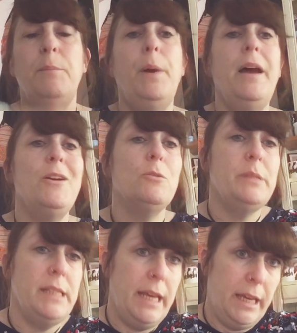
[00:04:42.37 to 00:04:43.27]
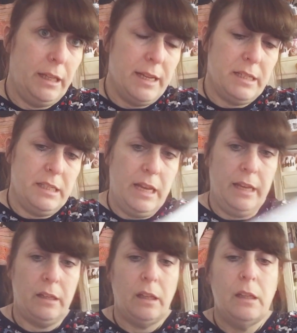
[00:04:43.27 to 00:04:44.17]
Biopsy, that's
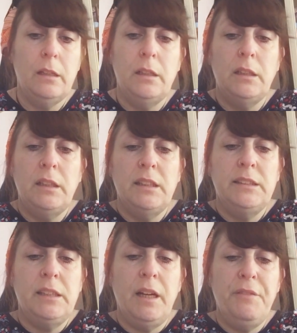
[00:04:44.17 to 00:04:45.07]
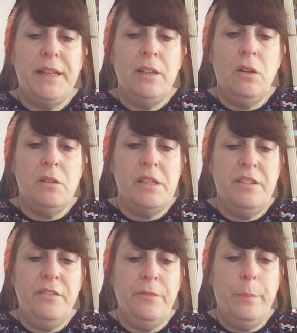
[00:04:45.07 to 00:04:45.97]
it. So I've had lots
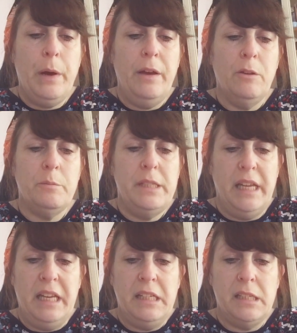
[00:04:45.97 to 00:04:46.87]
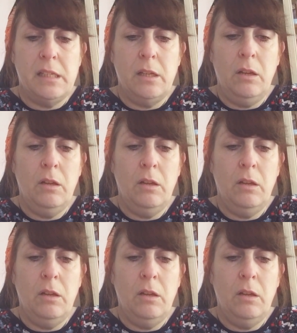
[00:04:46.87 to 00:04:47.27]
of biopsies.